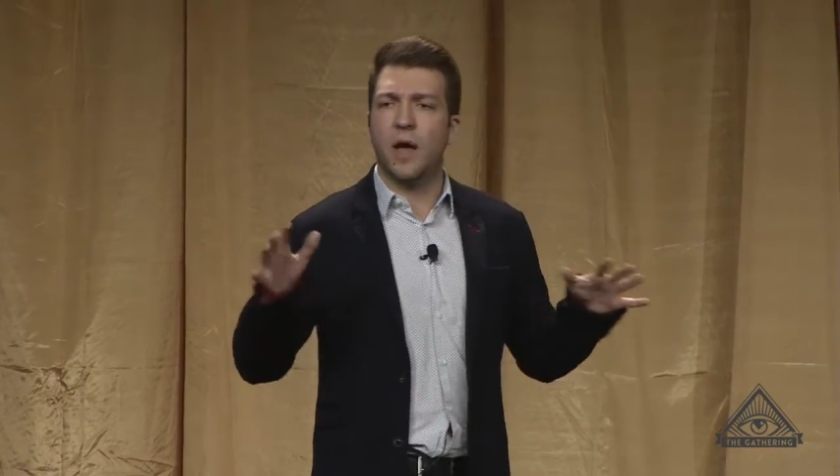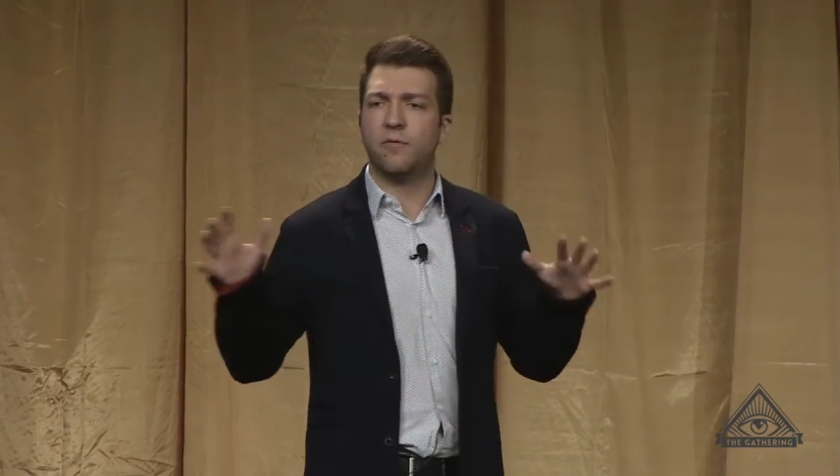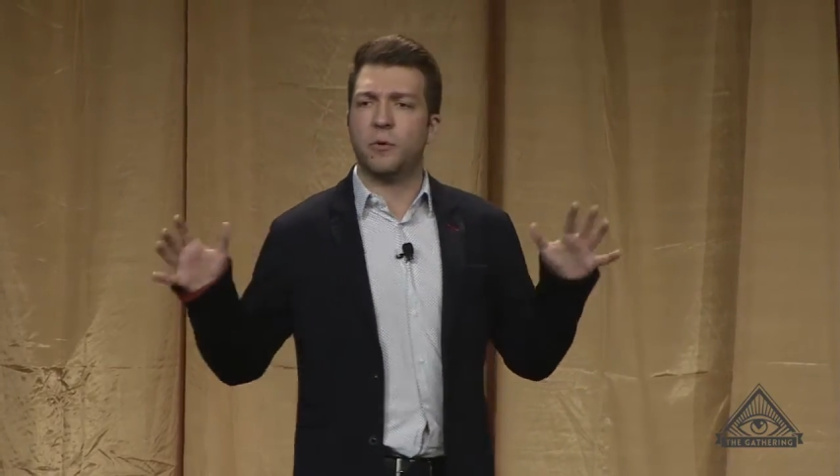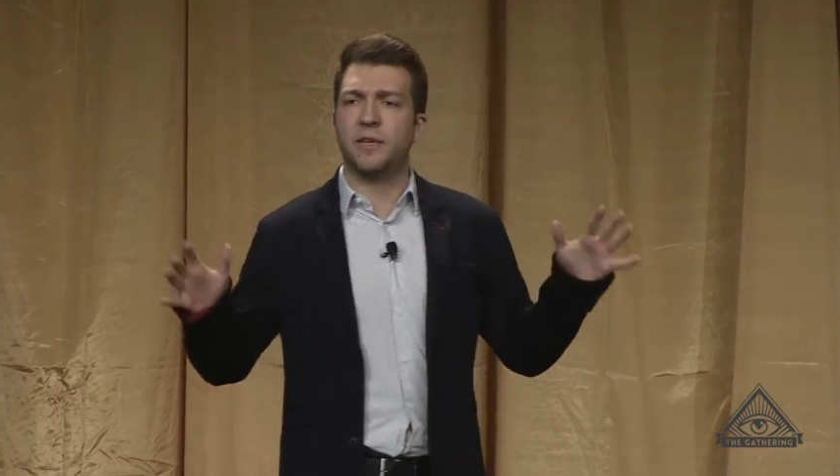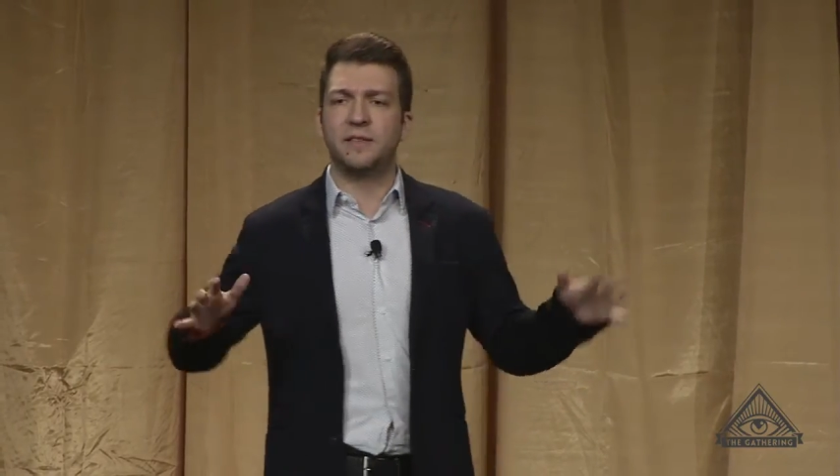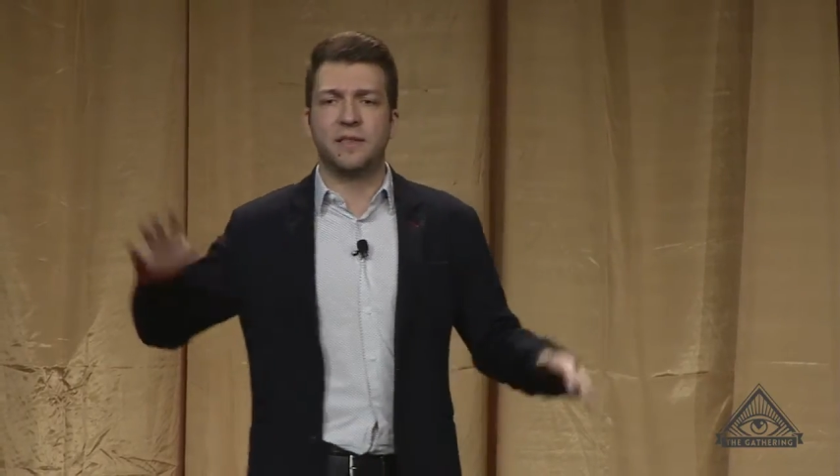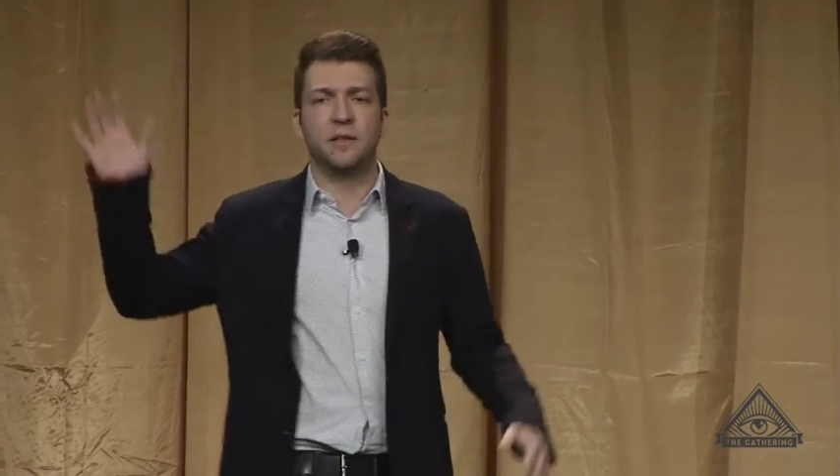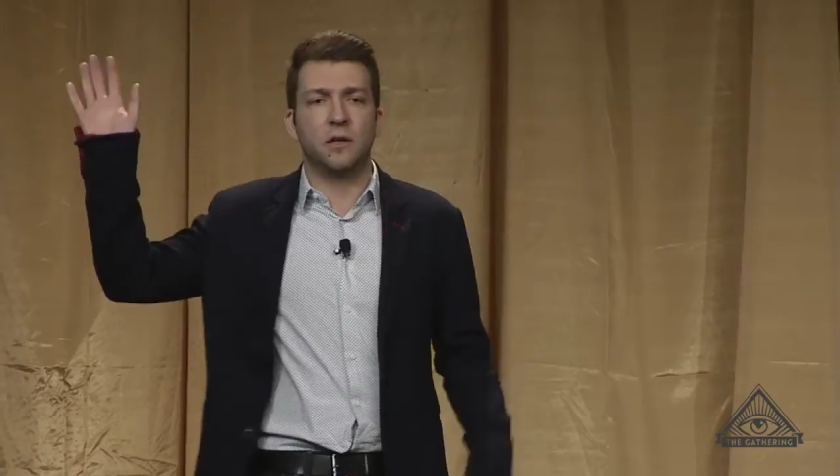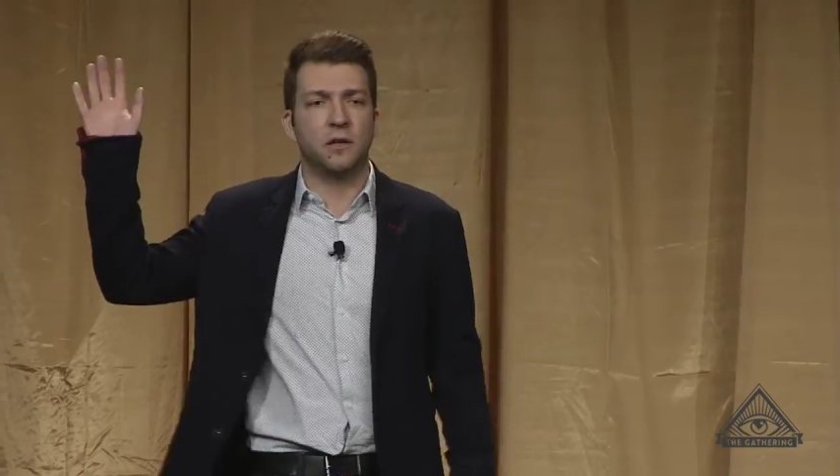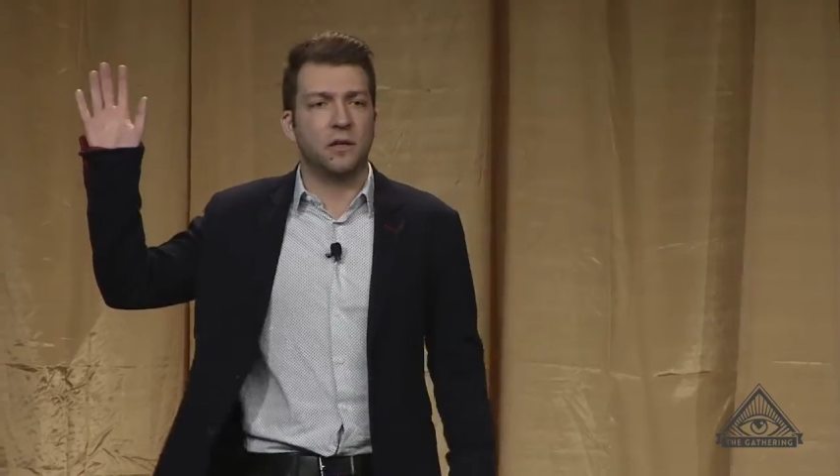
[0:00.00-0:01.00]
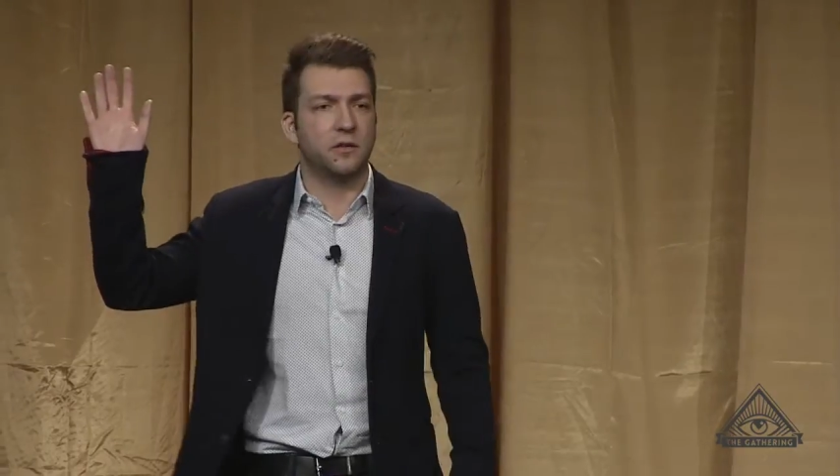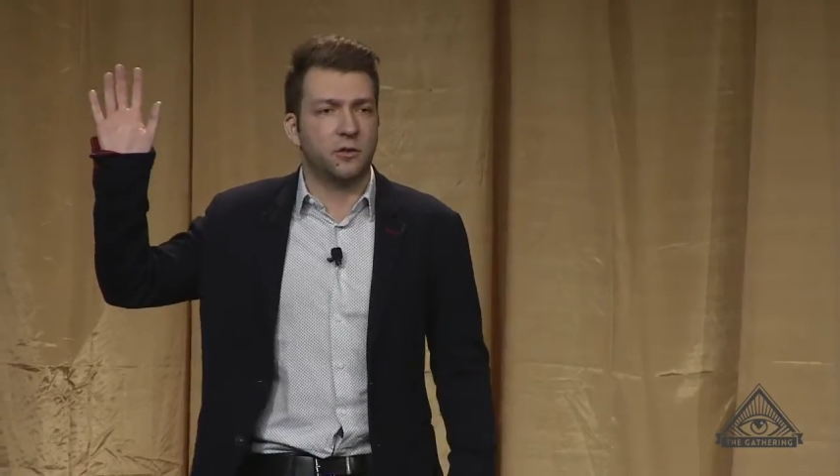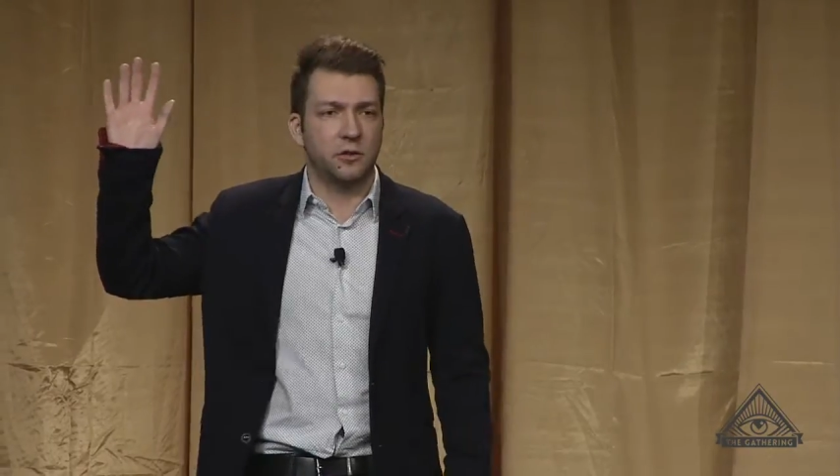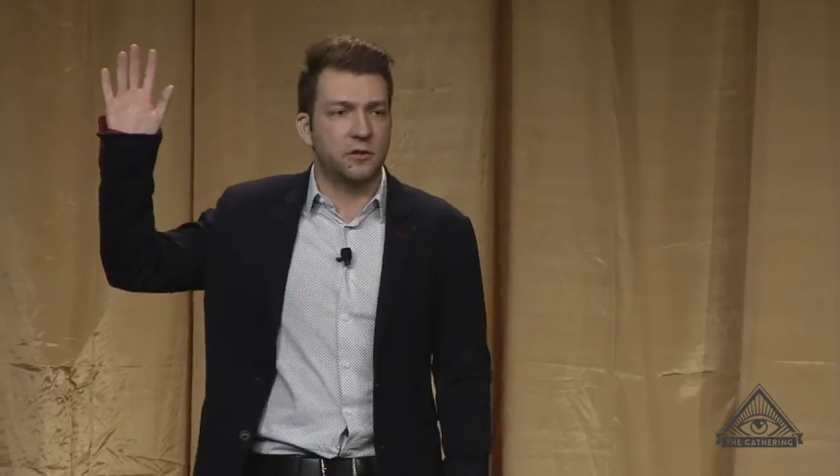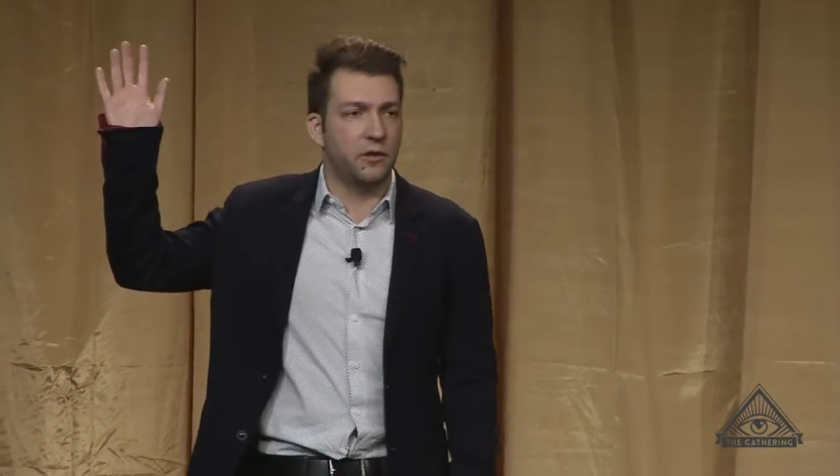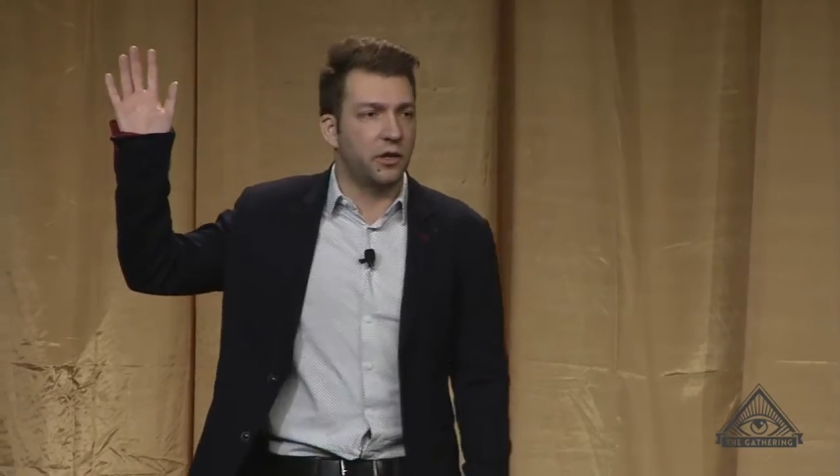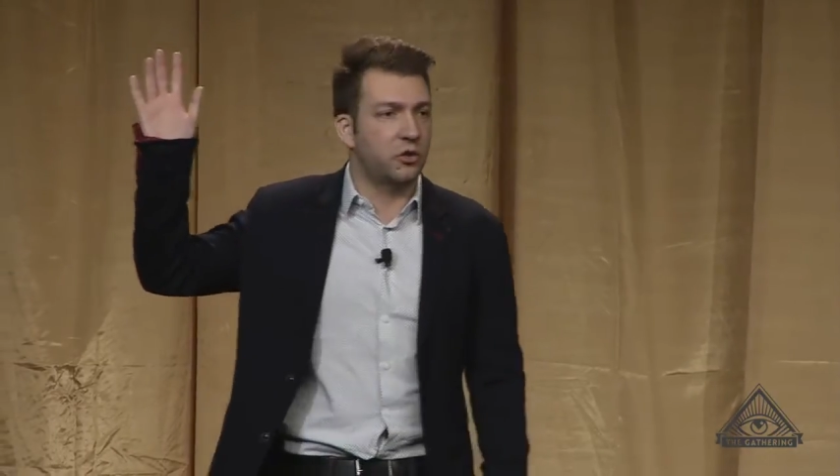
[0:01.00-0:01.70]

have already seen a, a Cirque du Soleil